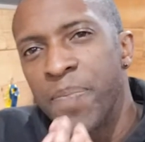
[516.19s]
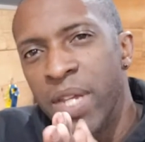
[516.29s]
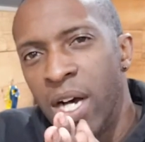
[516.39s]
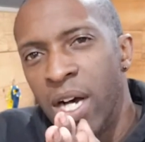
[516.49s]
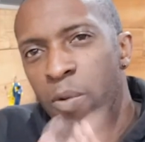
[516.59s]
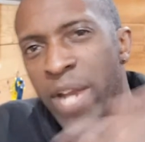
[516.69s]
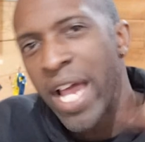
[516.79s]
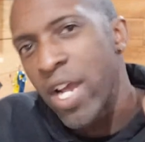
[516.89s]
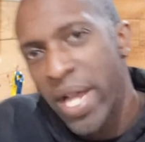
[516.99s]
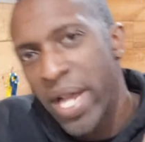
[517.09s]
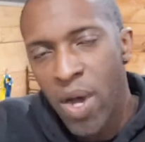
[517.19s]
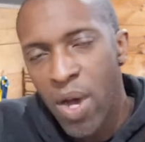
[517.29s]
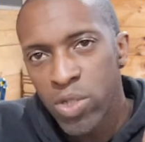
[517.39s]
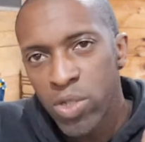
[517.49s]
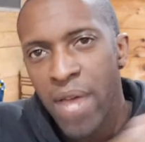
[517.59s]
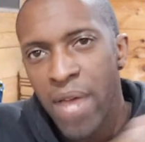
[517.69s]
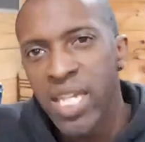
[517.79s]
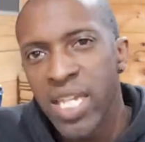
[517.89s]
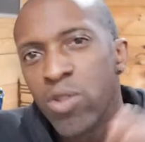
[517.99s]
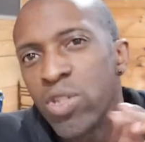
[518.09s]
when I go back to my old town, the
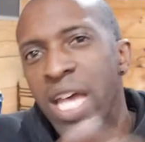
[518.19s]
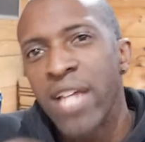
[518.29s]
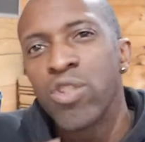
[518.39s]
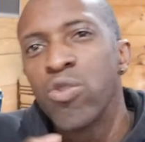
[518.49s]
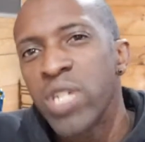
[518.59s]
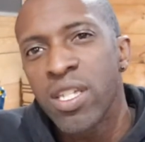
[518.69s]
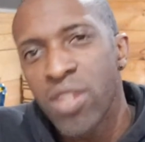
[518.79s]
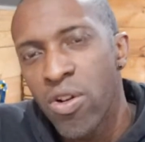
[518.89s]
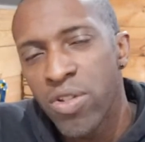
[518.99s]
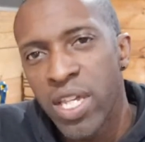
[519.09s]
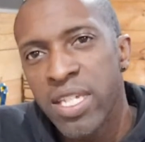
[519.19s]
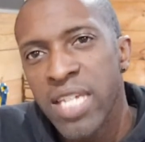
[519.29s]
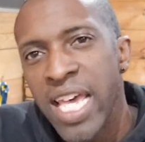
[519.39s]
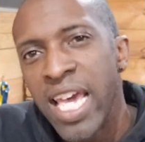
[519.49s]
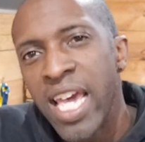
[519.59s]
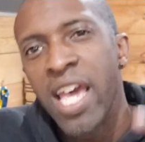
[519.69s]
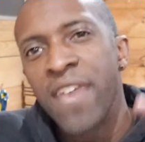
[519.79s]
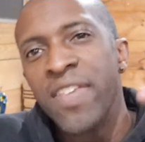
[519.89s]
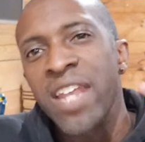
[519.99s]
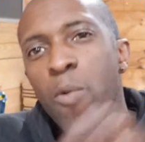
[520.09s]
Tint, usually on Tuesdays and Thursdays, and
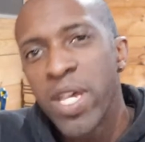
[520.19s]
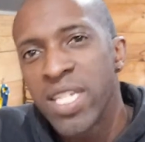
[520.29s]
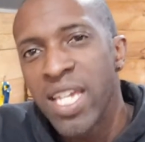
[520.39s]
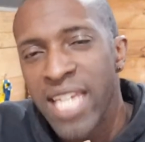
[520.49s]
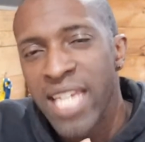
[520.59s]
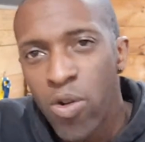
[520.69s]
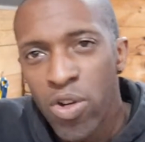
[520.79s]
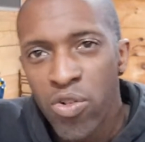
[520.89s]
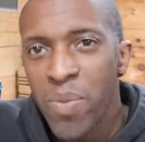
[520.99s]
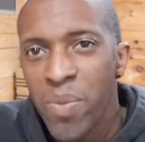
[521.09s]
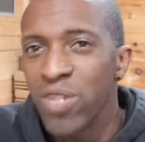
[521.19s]
then on Wednesdays I go to Green Bay.